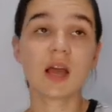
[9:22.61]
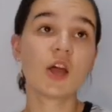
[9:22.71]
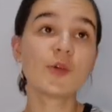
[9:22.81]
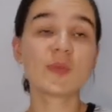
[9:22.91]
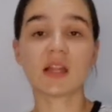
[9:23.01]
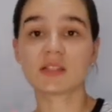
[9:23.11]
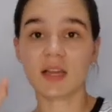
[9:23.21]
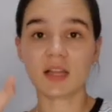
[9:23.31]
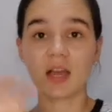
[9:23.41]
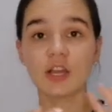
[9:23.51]
I hope that's
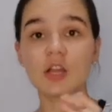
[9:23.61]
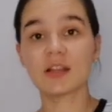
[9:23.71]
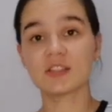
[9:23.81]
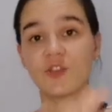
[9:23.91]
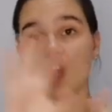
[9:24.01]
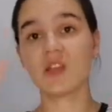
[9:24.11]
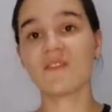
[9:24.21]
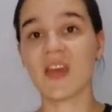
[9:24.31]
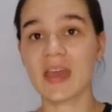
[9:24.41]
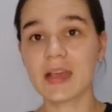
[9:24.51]
I know that's very
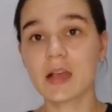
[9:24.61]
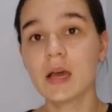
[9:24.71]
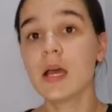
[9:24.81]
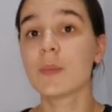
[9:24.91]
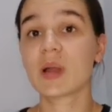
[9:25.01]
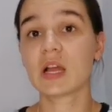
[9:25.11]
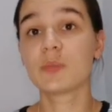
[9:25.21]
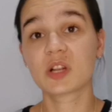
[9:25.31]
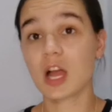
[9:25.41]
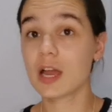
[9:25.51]
vague, but I
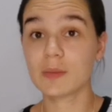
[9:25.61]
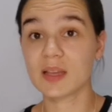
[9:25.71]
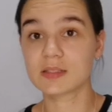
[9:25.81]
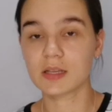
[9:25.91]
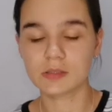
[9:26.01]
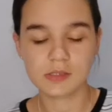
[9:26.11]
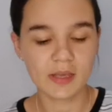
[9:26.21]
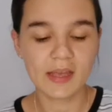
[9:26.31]
hope it kind of makes sense.